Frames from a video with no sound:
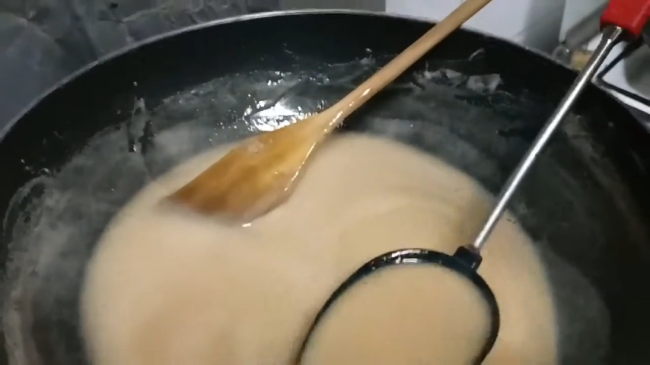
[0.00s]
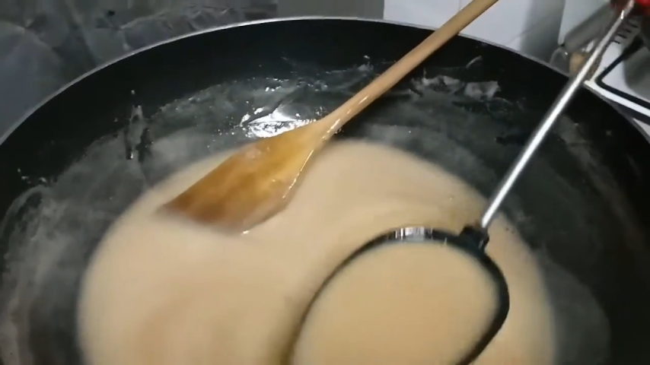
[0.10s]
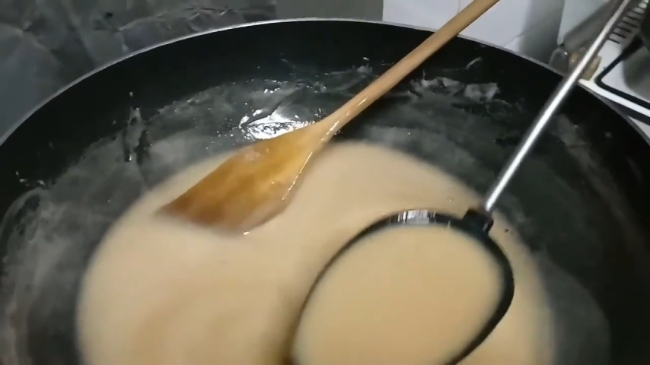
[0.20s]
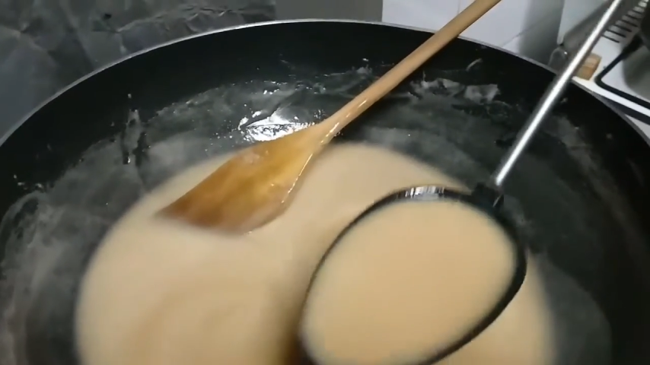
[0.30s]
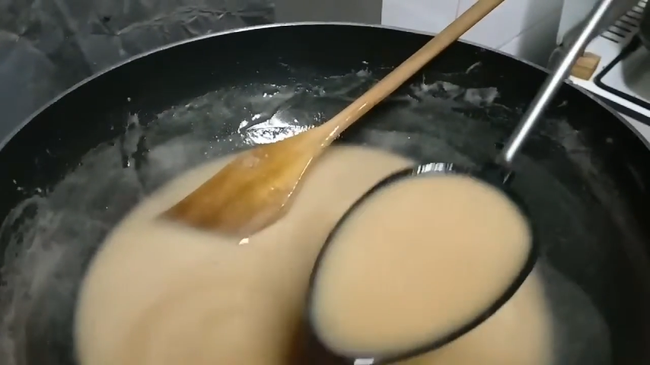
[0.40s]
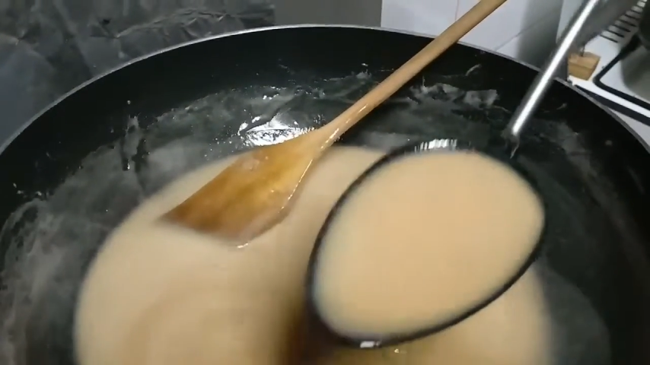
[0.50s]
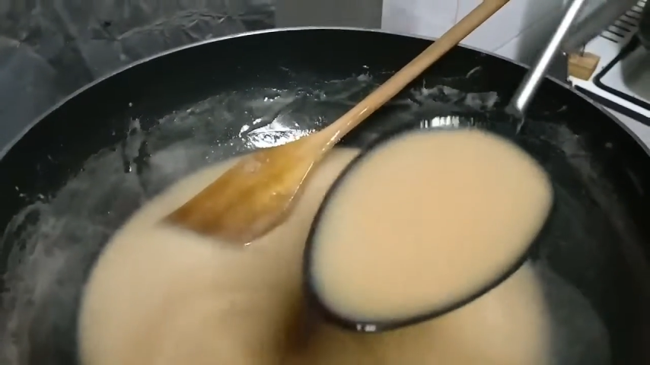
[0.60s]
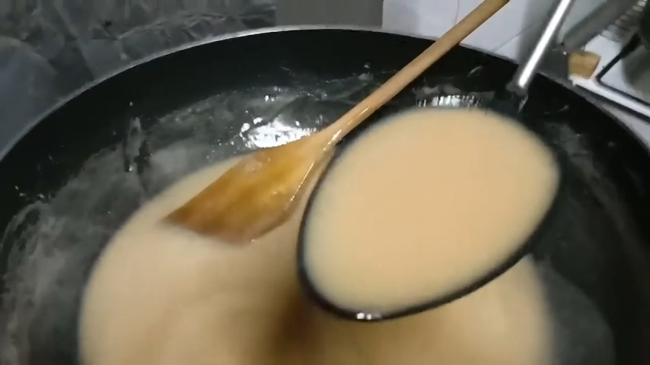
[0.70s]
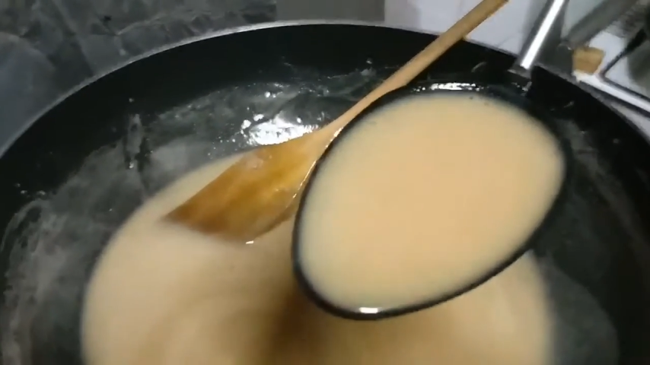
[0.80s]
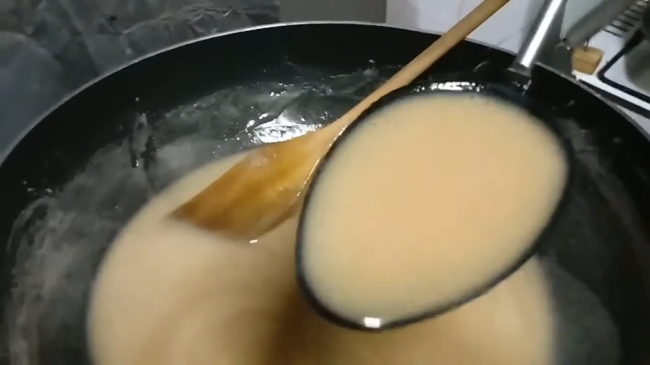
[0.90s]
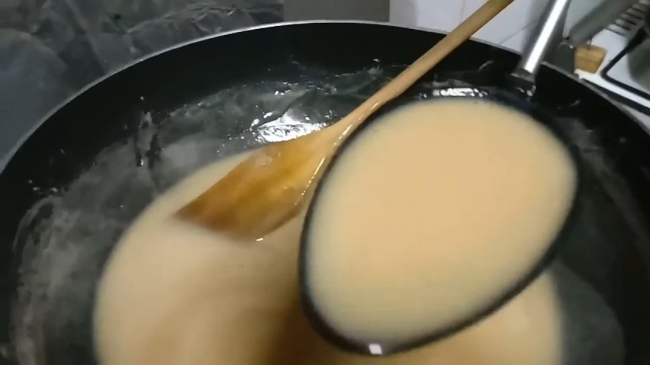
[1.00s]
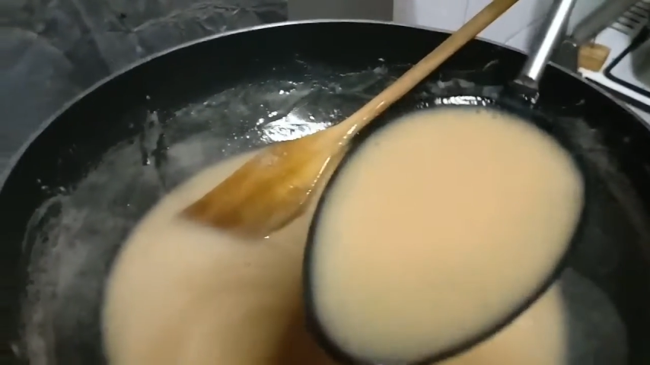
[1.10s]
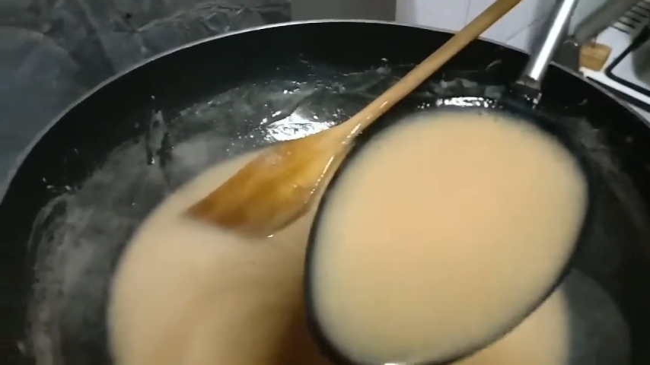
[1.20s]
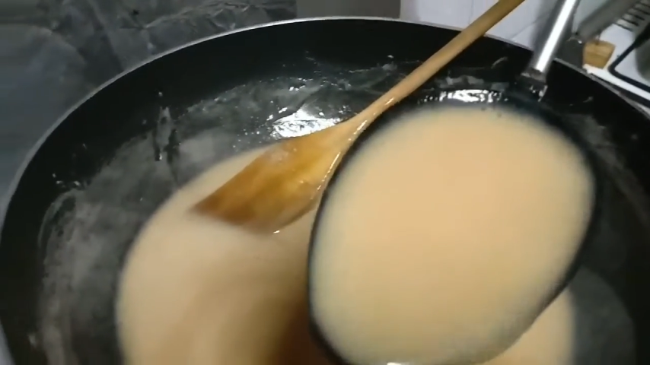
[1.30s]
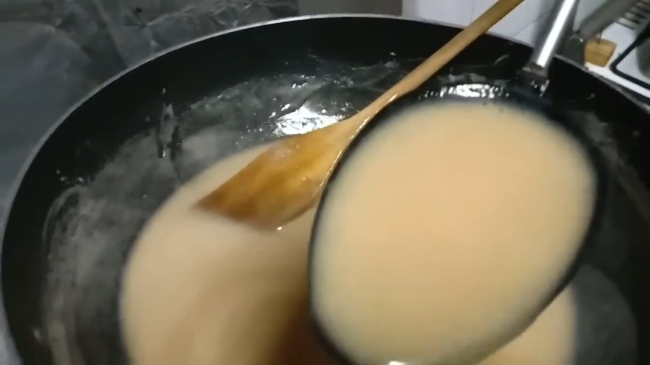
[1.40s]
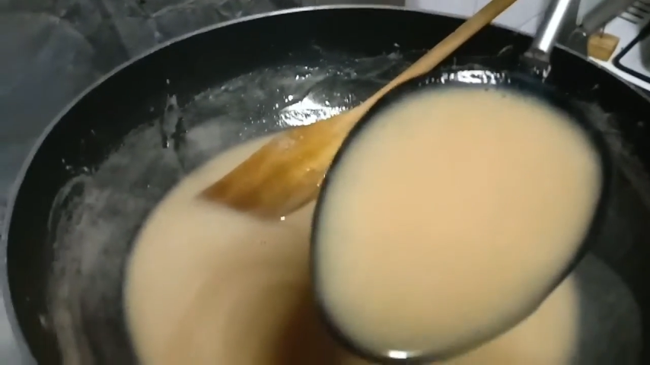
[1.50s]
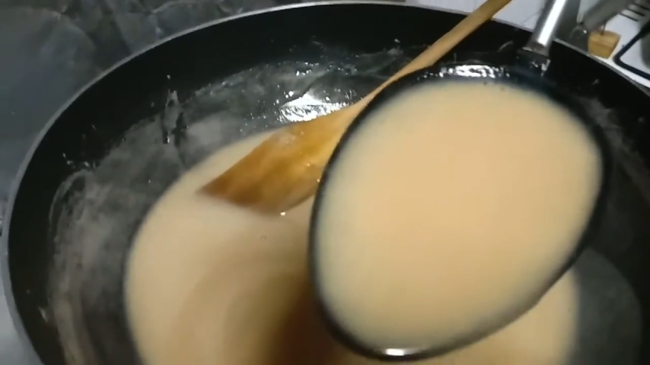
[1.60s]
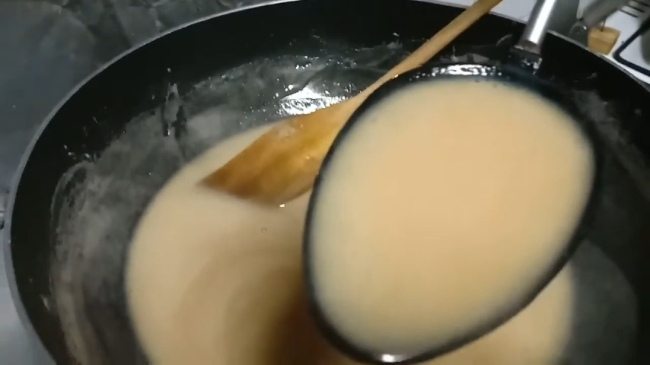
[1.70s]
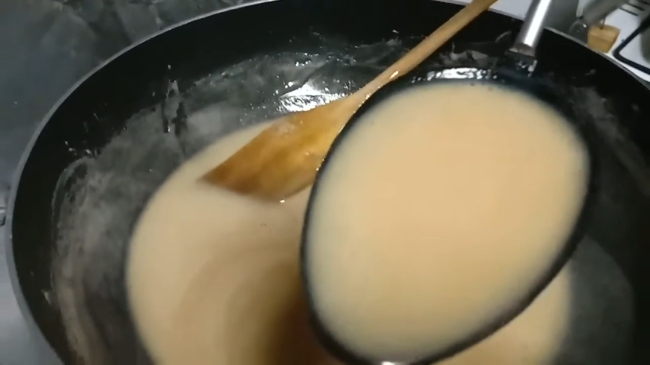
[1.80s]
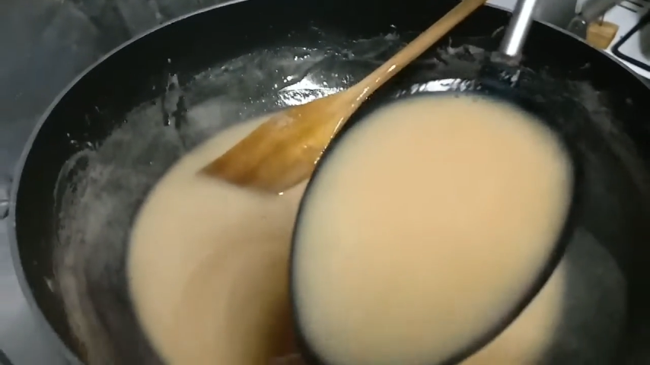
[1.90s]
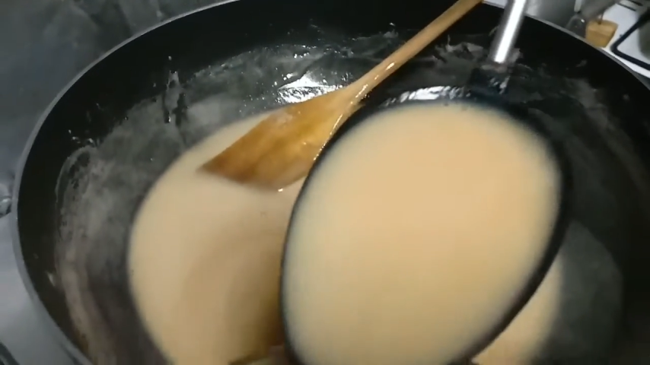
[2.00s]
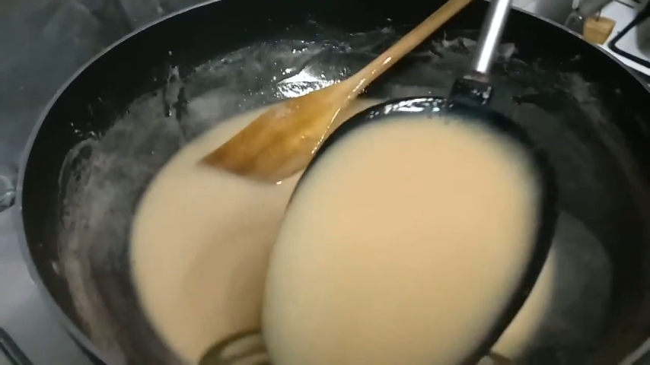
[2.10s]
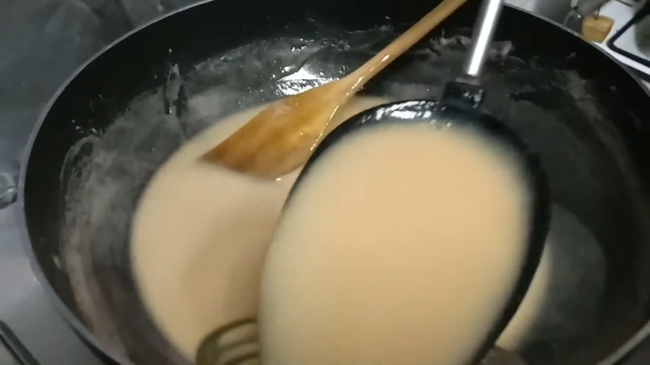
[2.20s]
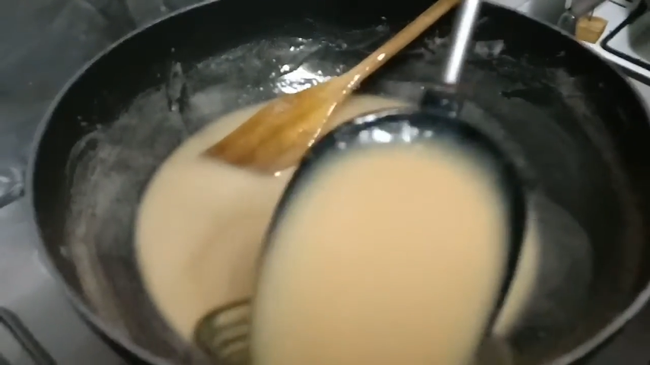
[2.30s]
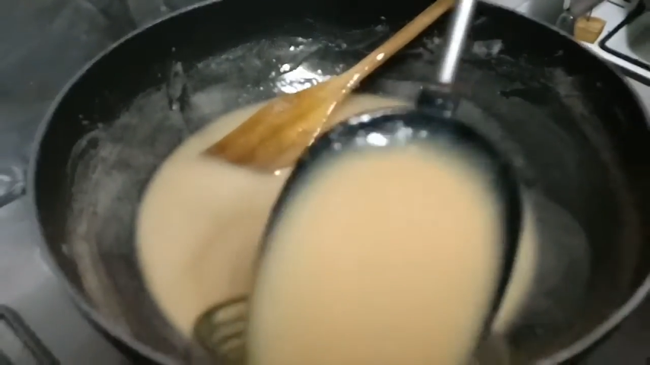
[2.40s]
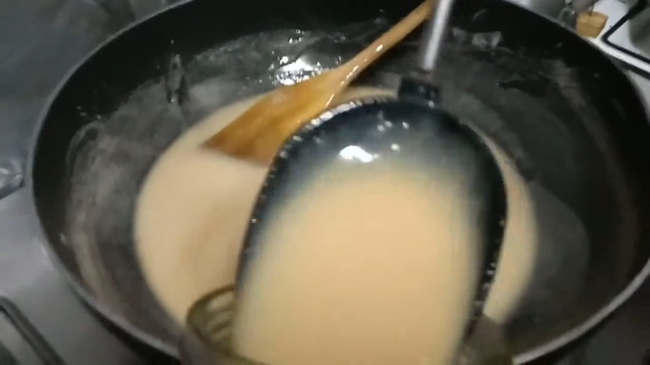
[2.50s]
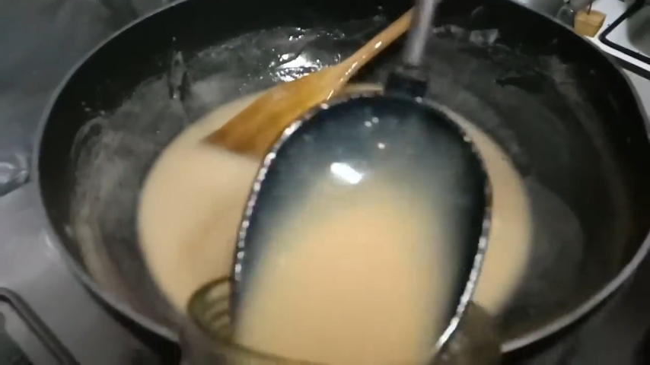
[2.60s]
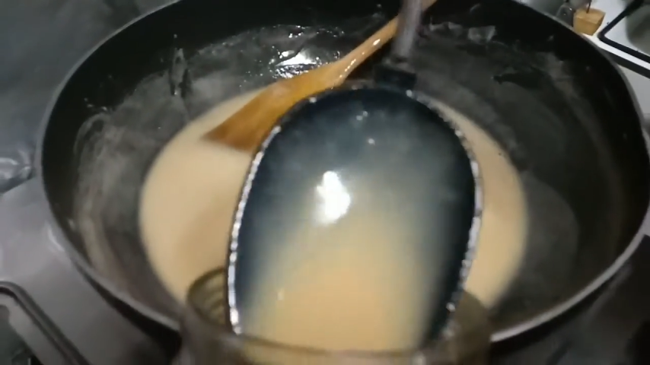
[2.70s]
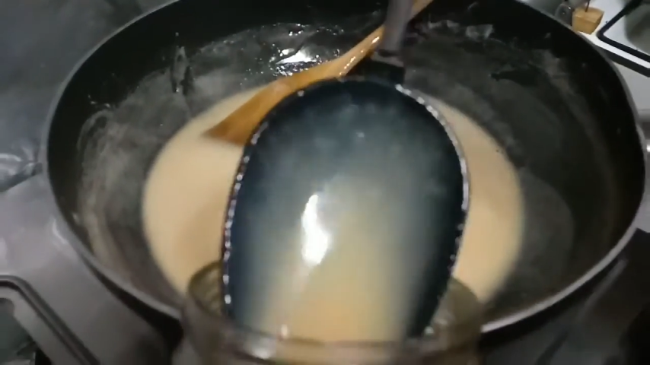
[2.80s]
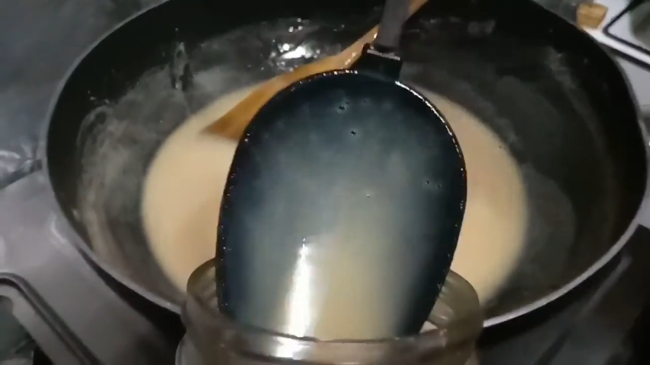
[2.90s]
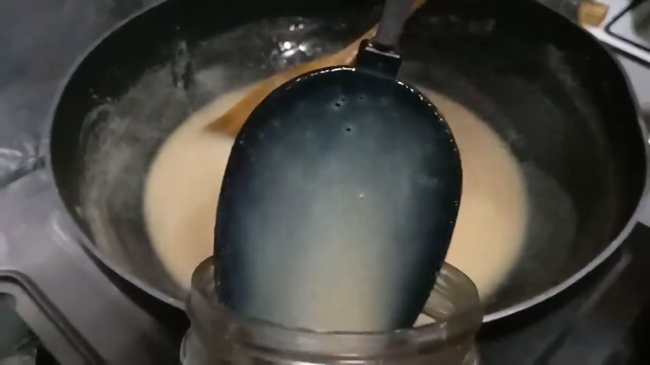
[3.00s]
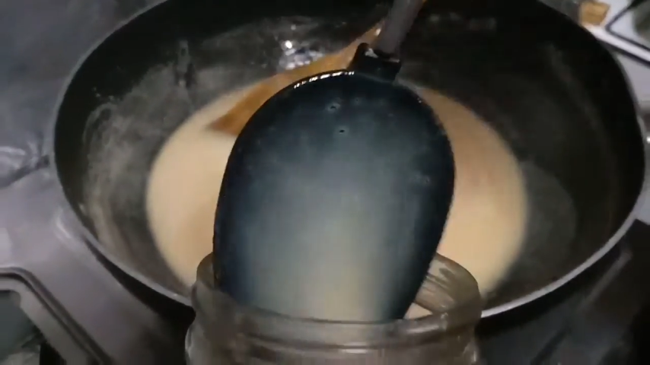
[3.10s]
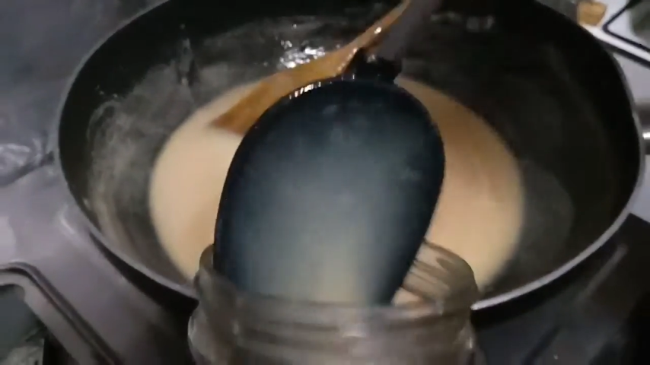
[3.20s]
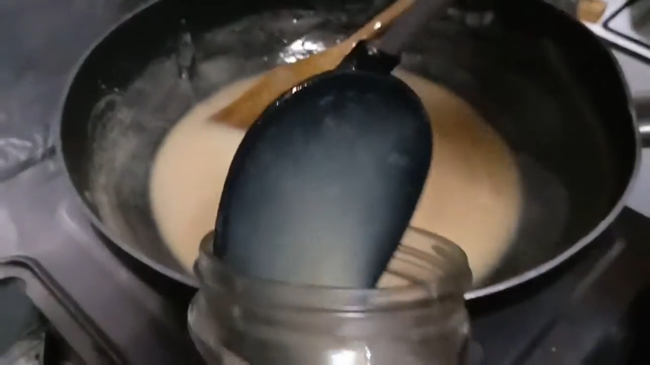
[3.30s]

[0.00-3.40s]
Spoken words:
[unreadable: no face in view]